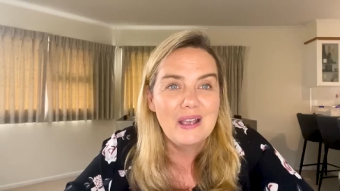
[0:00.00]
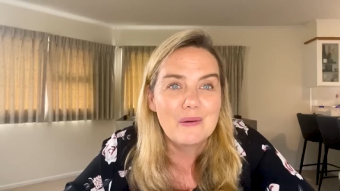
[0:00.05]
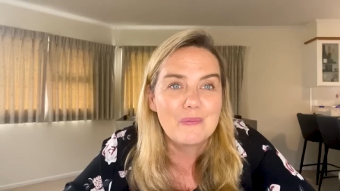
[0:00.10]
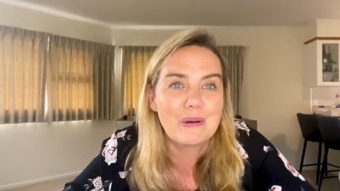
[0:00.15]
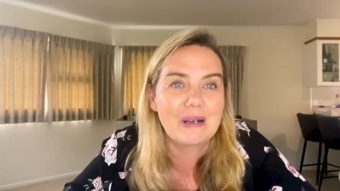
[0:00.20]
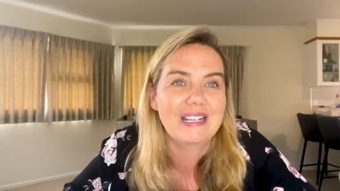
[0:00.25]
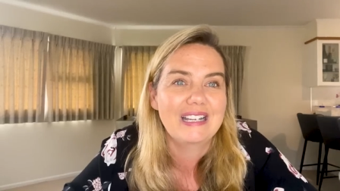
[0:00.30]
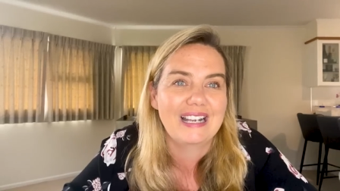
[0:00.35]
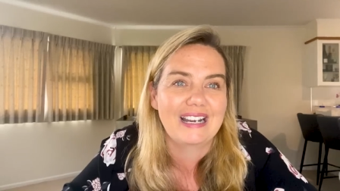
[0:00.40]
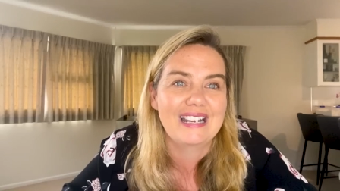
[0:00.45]

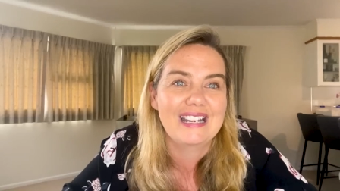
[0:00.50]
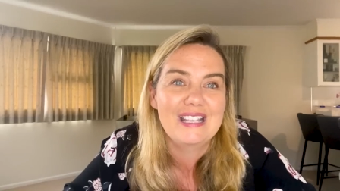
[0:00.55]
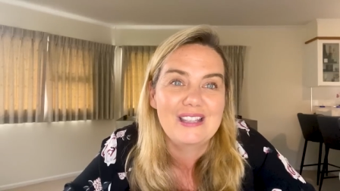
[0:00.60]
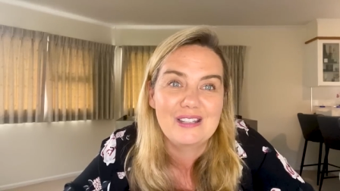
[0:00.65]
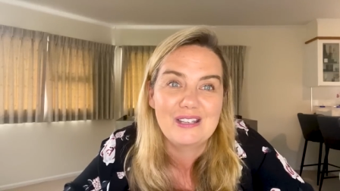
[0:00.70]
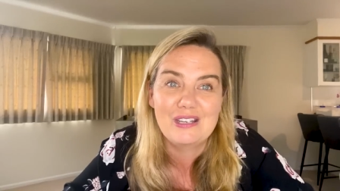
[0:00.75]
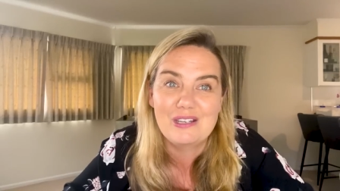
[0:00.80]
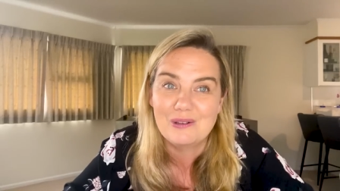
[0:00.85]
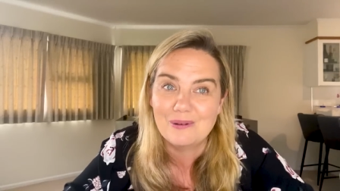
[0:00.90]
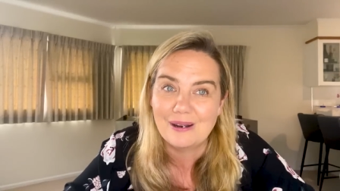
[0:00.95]
But yeah, in
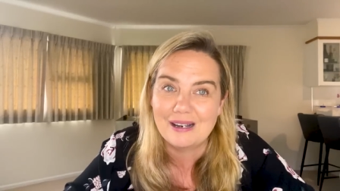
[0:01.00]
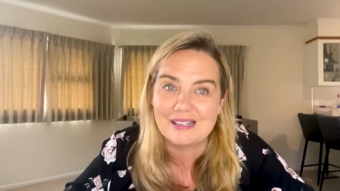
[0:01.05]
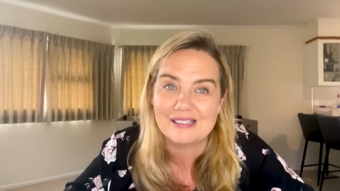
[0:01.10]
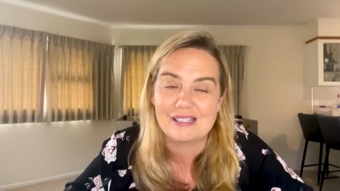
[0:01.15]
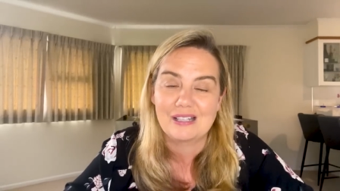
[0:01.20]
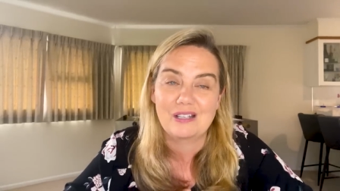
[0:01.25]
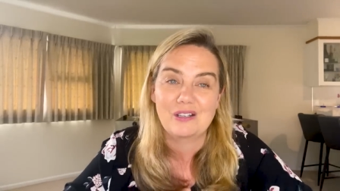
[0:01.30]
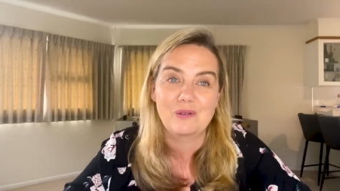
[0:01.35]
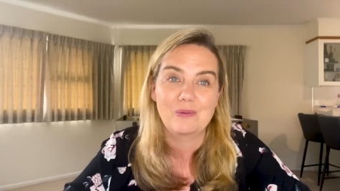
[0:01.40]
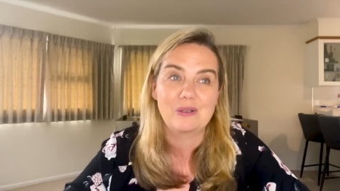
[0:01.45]
the US, I
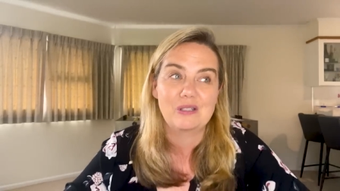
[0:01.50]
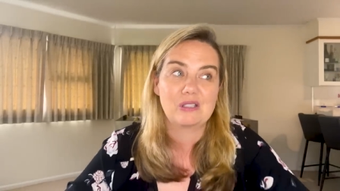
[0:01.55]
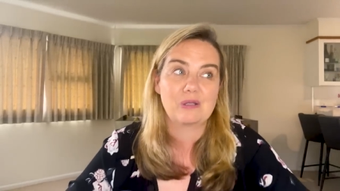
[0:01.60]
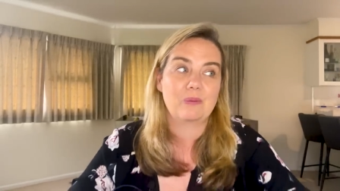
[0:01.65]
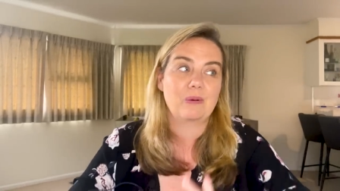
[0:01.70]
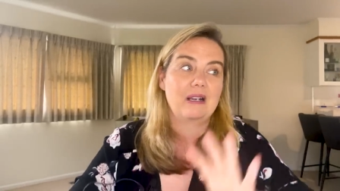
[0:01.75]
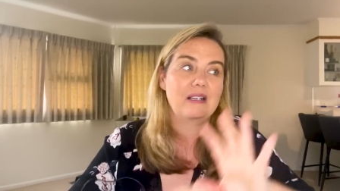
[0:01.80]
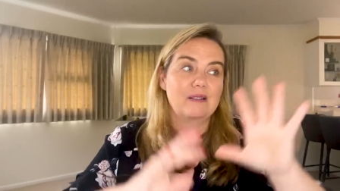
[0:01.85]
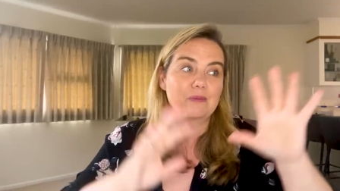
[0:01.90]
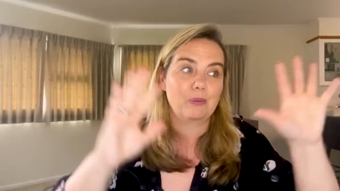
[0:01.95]
think you'd be
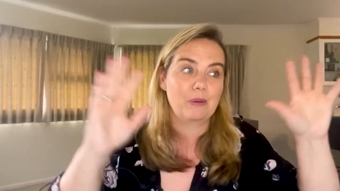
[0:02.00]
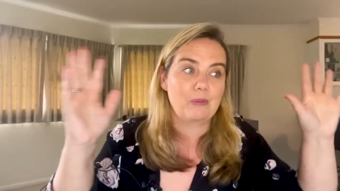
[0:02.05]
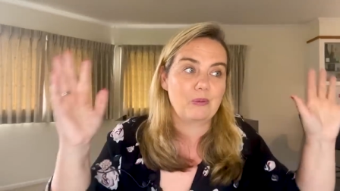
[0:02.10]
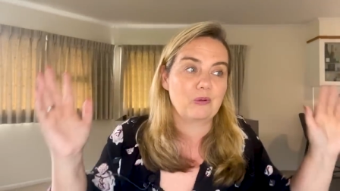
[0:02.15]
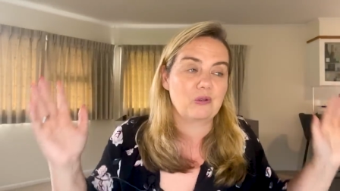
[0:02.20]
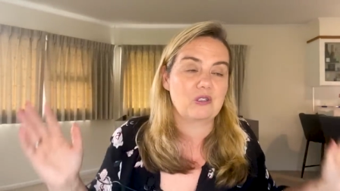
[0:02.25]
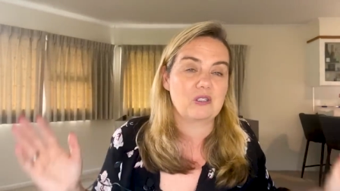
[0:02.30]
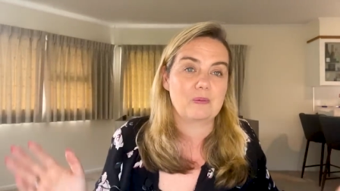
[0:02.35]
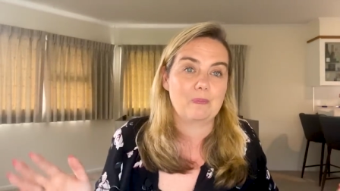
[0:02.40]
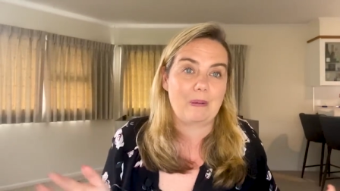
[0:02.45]
surprised that people
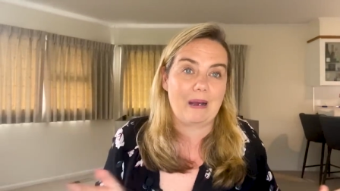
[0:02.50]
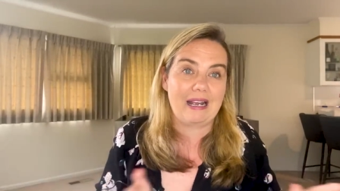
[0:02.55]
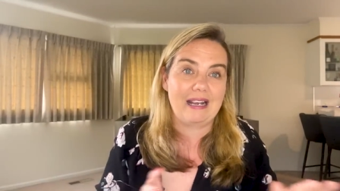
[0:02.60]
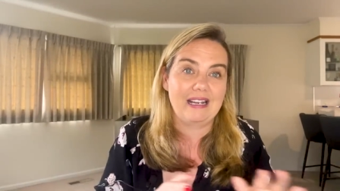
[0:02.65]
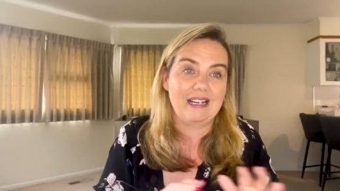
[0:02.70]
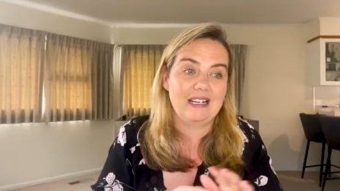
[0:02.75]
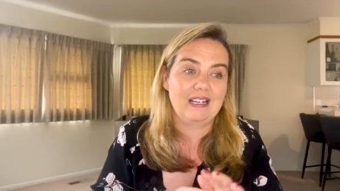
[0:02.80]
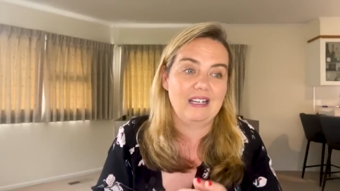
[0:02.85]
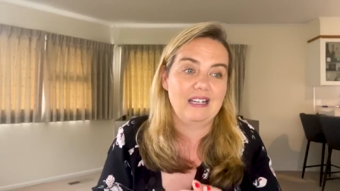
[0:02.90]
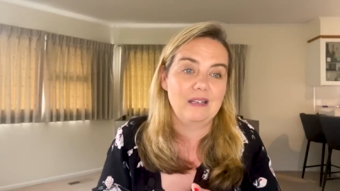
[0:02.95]
just buy
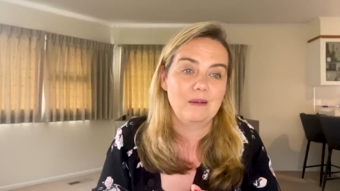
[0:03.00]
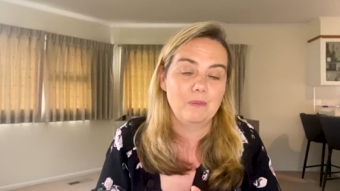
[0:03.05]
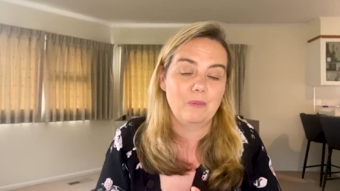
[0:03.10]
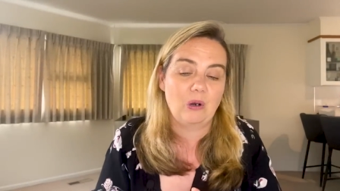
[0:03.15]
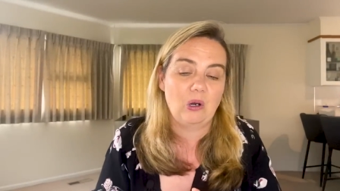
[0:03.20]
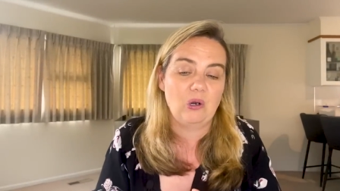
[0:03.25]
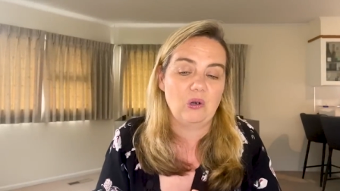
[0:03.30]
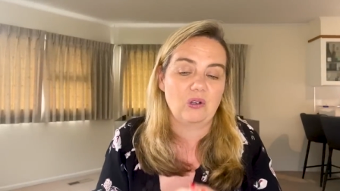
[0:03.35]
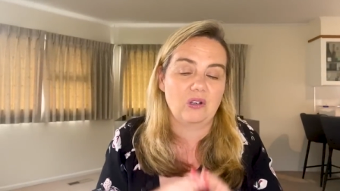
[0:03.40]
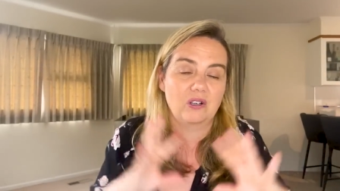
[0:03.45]
it in
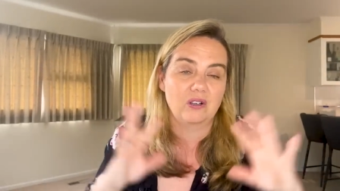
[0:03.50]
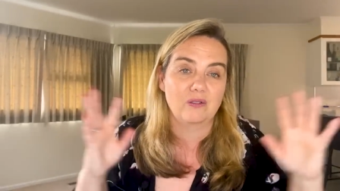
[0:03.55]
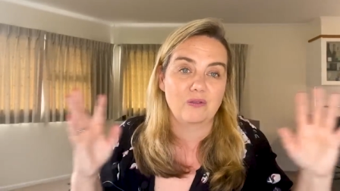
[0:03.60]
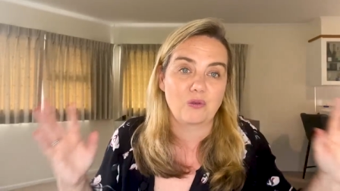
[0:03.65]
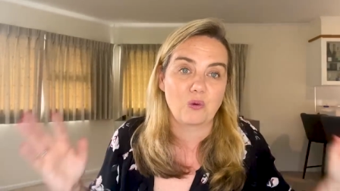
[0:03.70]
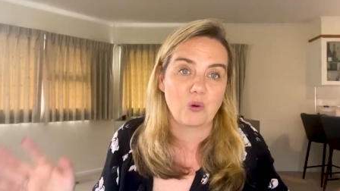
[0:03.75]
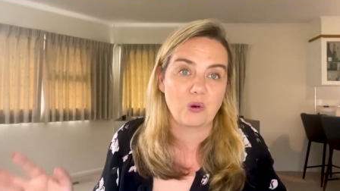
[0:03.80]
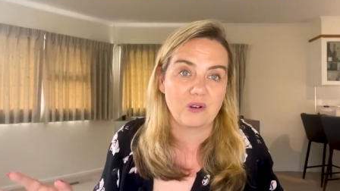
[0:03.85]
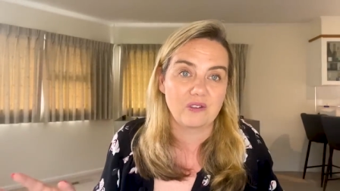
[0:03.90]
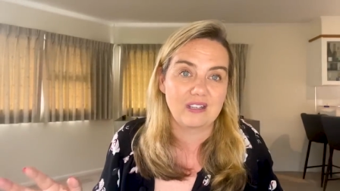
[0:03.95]
bulk
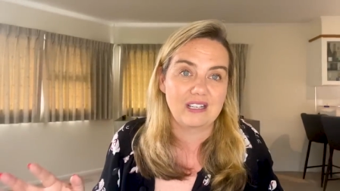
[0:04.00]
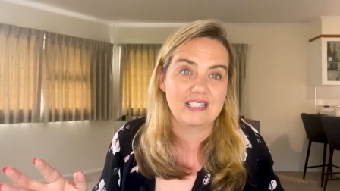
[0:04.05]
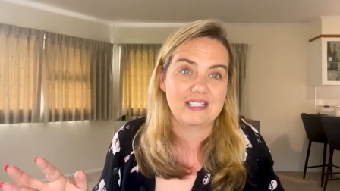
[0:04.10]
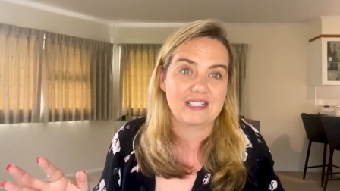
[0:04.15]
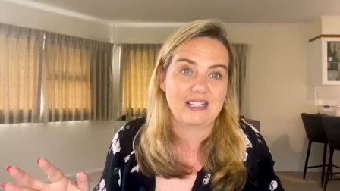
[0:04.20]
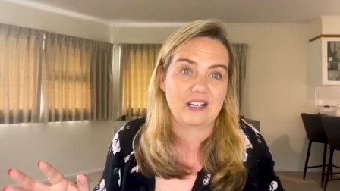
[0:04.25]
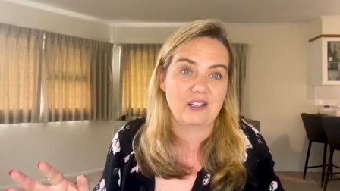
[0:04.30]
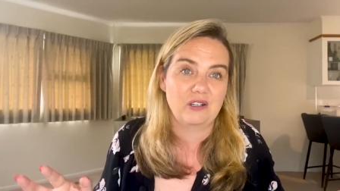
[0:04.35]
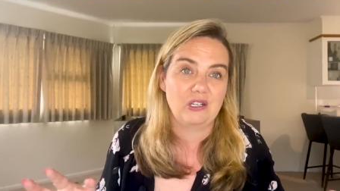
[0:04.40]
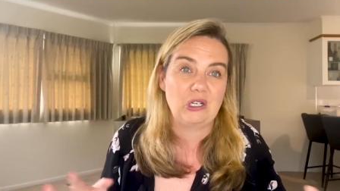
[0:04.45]
for the
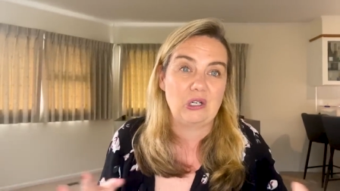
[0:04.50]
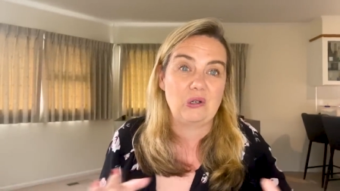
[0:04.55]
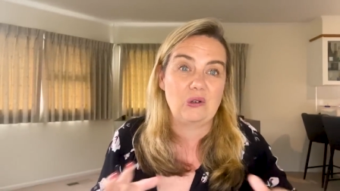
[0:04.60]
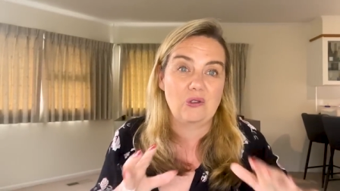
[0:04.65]
entire year,